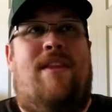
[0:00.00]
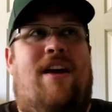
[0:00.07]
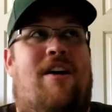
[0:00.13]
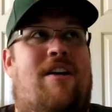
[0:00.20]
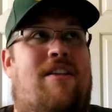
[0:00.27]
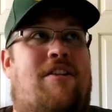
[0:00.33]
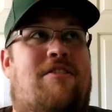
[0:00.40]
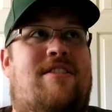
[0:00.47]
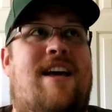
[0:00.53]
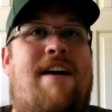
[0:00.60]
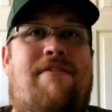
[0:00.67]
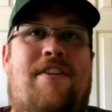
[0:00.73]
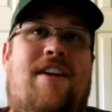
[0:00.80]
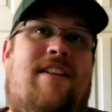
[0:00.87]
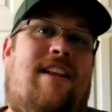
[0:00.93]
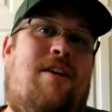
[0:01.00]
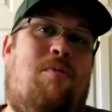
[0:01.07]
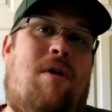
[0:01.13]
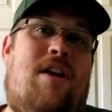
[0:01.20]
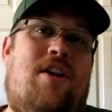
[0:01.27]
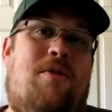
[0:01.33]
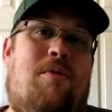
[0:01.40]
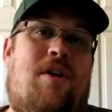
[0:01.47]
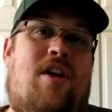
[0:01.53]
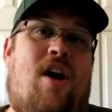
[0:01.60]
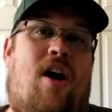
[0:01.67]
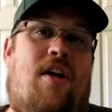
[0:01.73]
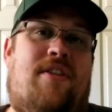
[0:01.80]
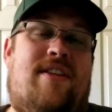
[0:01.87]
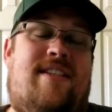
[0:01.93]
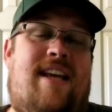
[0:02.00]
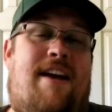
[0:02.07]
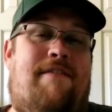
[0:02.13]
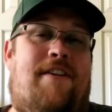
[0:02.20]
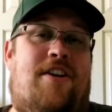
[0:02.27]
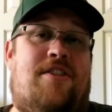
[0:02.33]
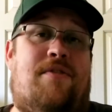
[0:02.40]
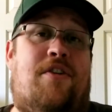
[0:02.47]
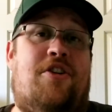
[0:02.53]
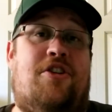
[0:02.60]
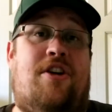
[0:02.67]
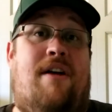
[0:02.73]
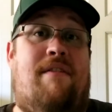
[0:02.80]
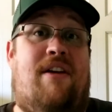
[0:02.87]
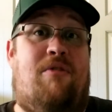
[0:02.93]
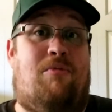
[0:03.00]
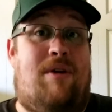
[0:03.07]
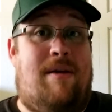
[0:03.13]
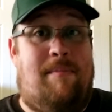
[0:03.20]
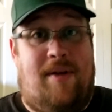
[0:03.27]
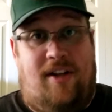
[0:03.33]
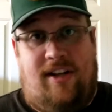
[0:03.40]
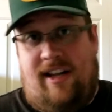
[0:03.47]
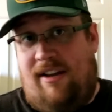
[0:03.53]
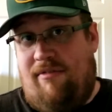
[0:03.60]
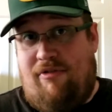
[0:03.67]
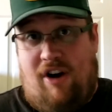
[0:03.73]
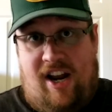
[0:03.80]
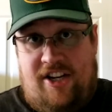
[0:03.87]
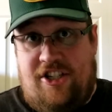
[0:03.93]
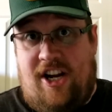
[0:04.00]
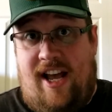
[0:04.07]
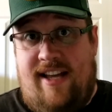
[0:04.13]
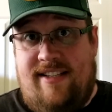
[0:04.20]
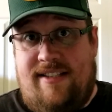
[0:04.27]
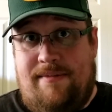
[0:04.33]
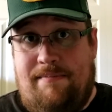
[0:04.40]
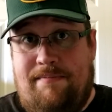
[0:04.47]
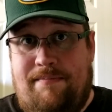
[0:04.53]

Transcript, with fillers: They're they're definitely what you would call the C F L's version of a rebuilding franchise.